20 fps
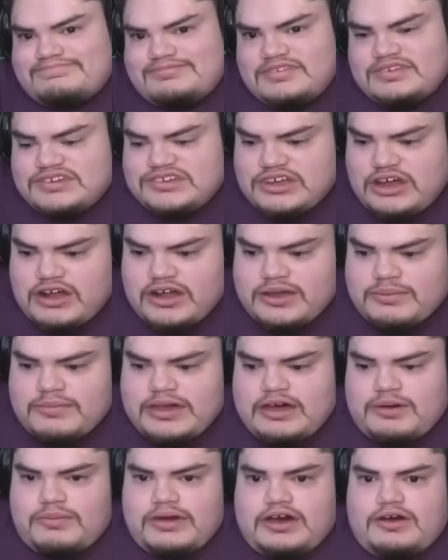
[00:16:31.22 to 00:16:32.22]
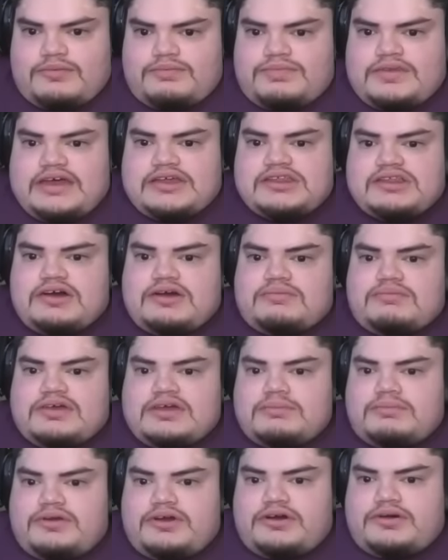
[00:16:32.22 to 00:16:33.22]
Sorry, Mau Mau. That's on me,
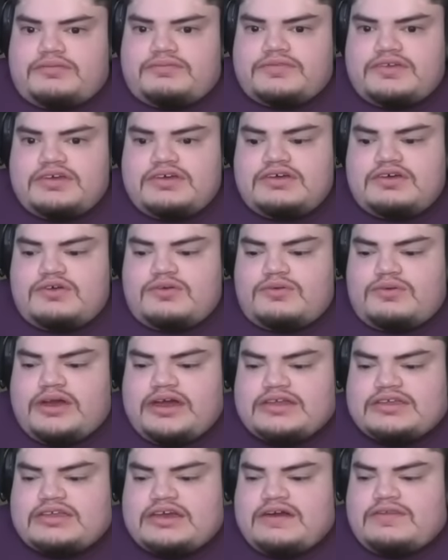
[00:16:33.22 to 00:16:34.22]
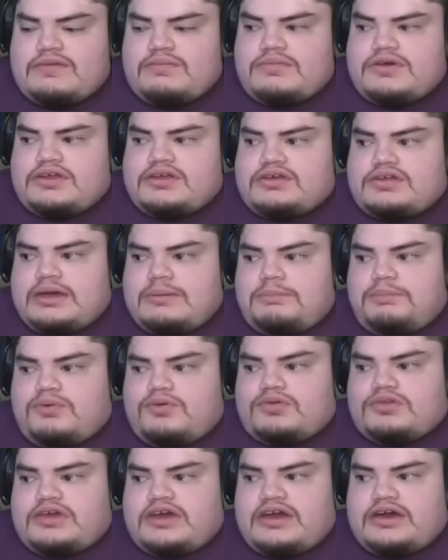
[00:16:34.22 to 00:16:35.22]
bro. Right down the middle, and I
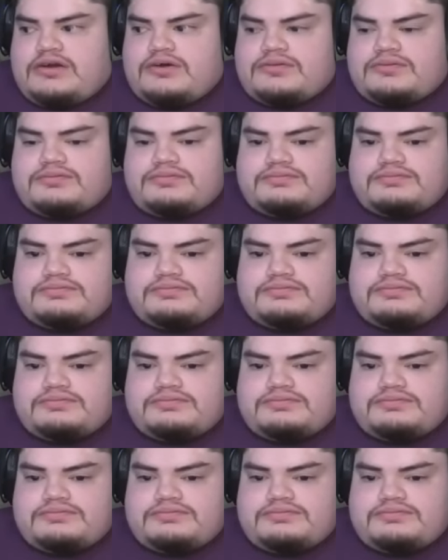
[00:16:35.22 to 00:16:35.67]
pull down.